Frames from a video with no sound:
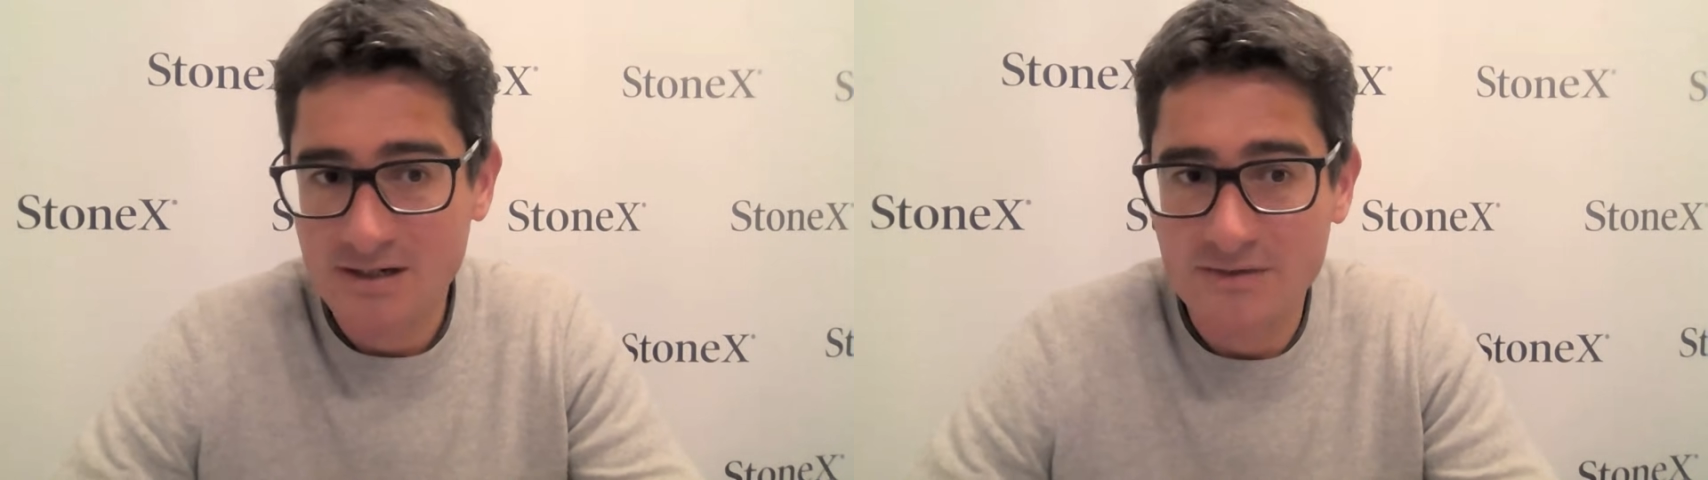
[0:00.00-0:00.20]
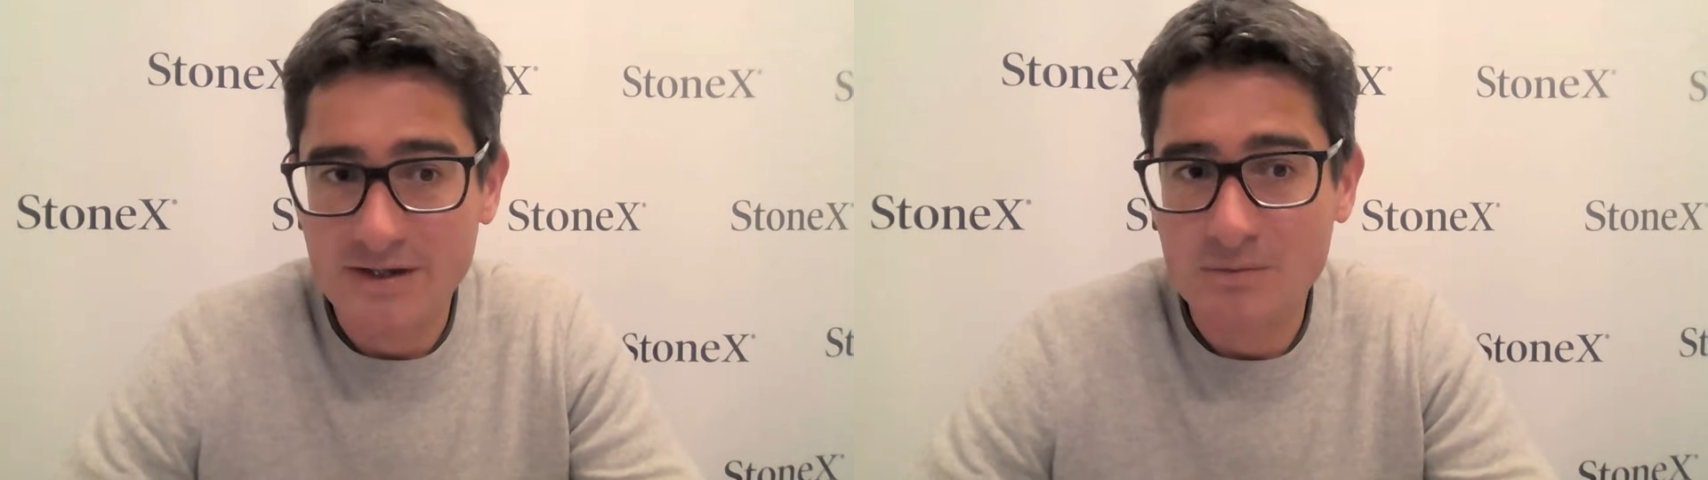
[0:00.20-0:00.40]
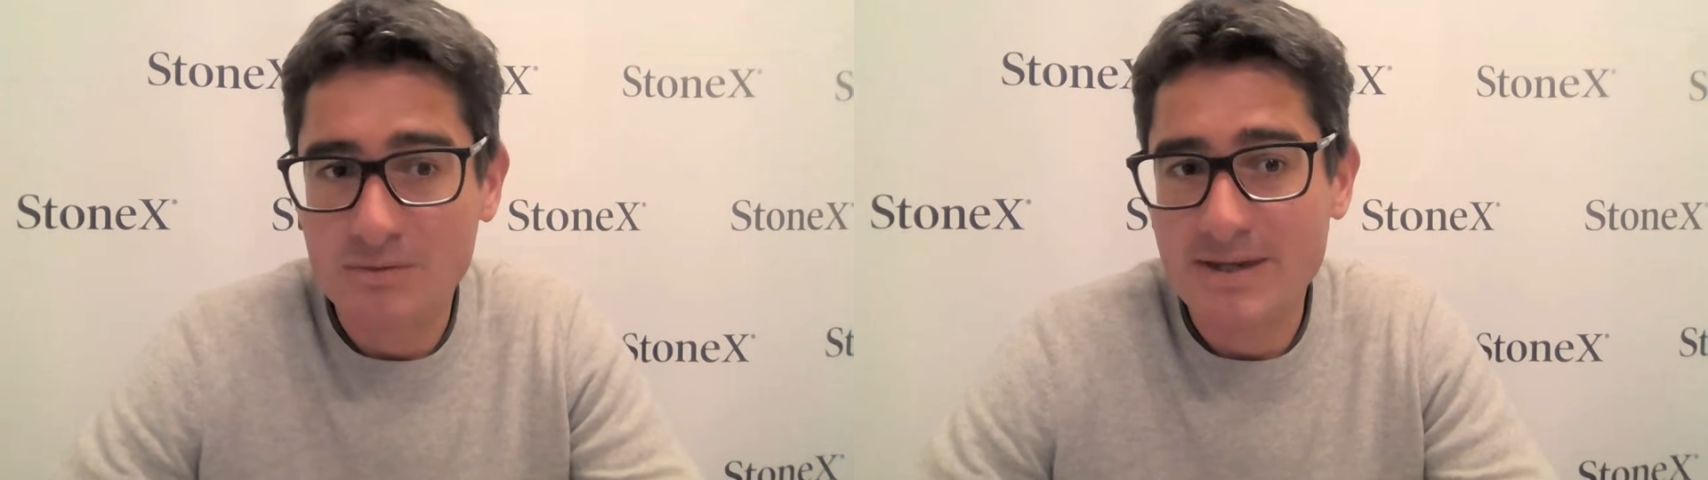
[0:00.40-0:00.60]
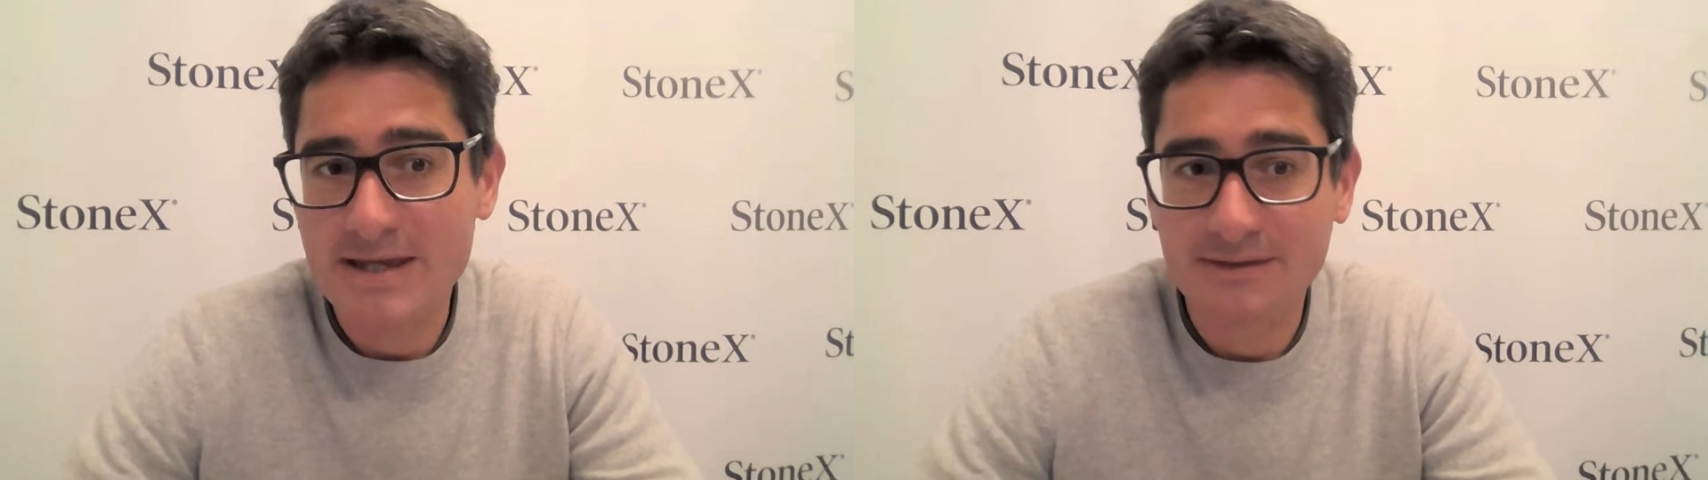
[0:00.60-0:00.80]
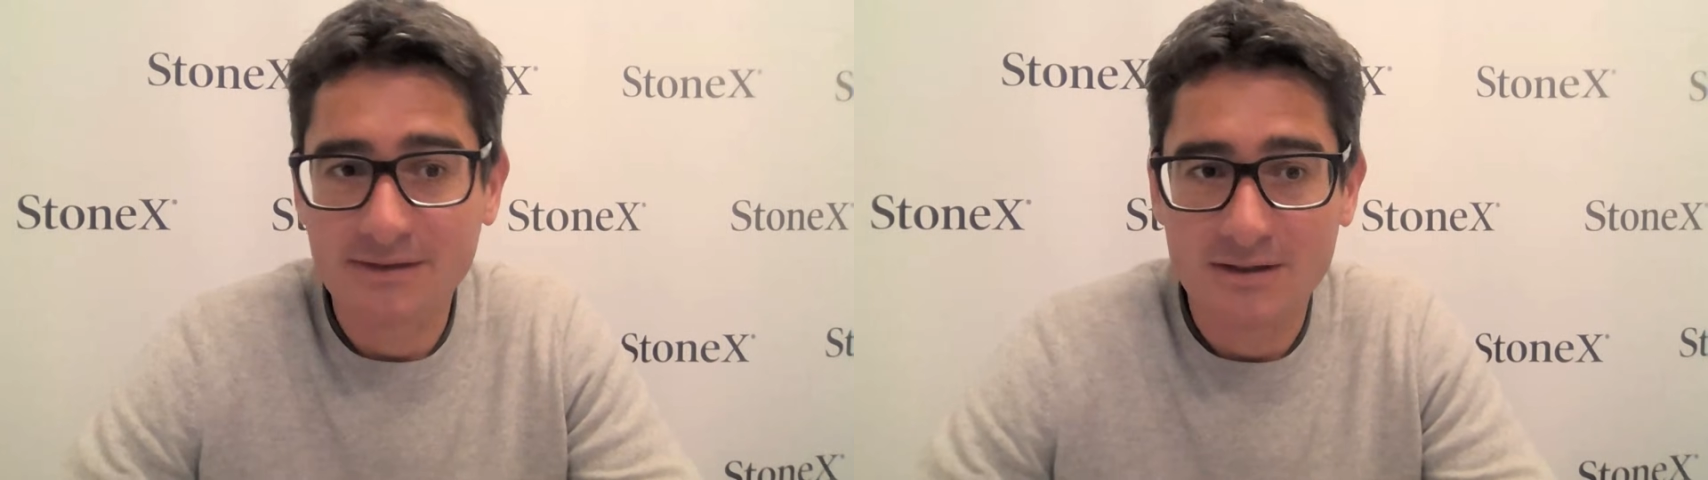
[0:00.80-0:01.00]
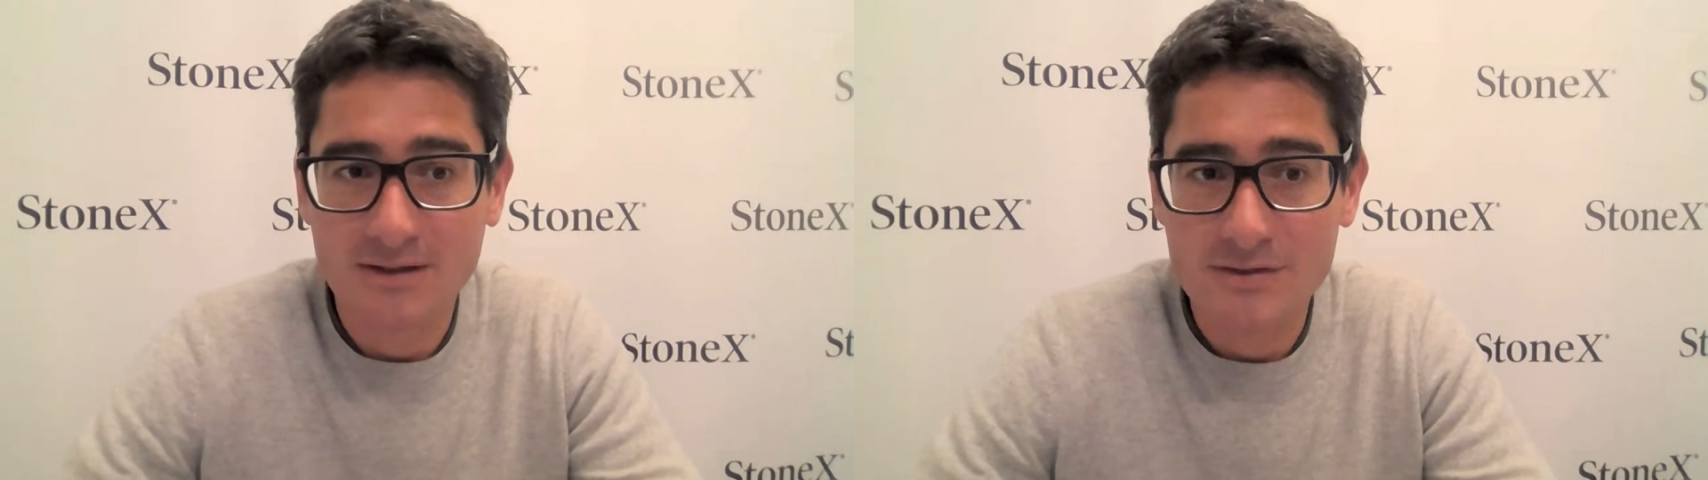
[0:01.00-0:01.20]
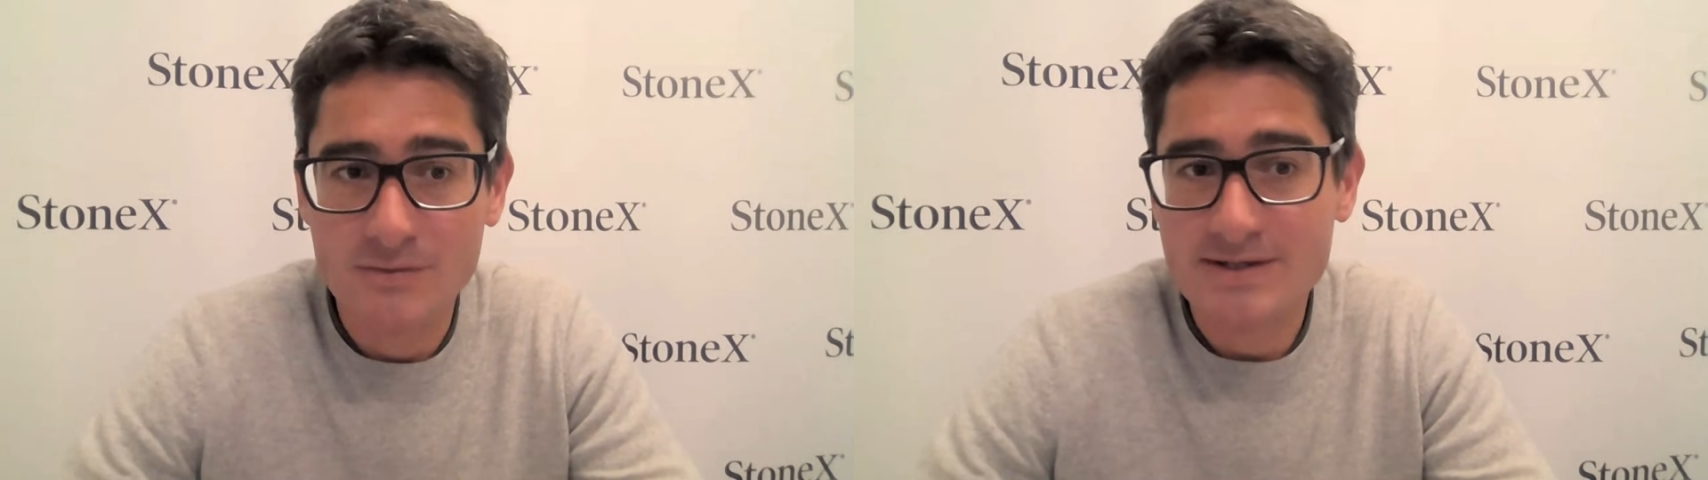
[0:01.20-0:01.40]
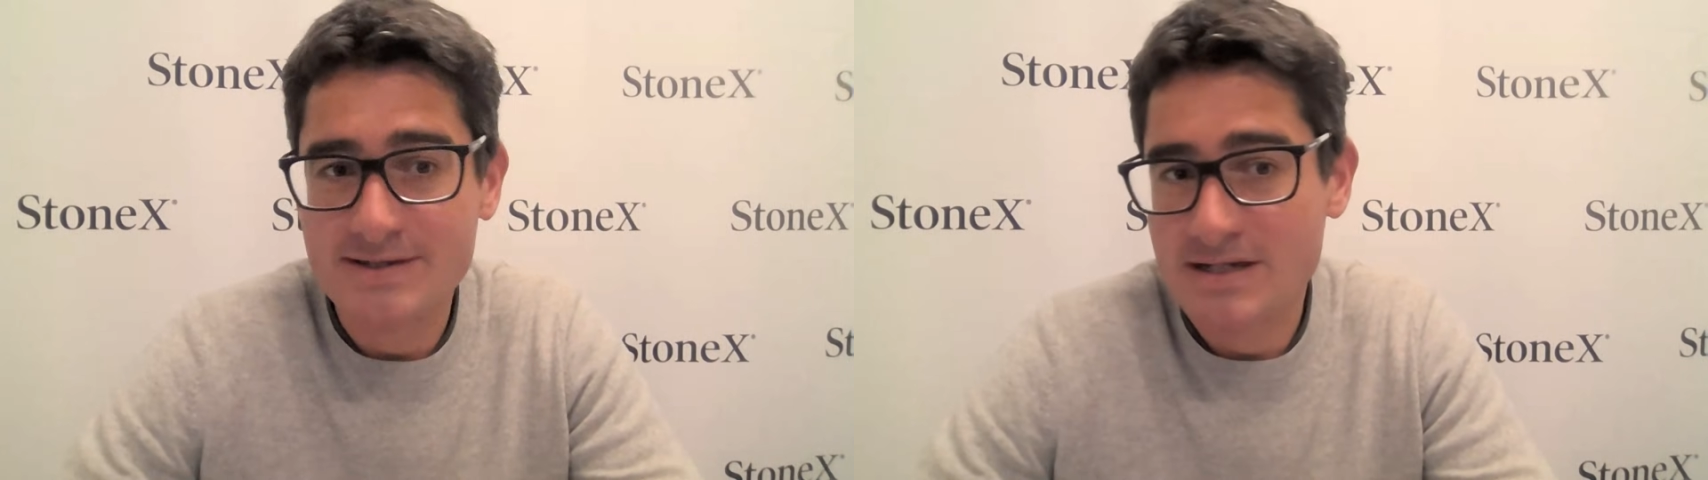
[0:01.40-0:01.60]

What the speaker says: that will make U.S.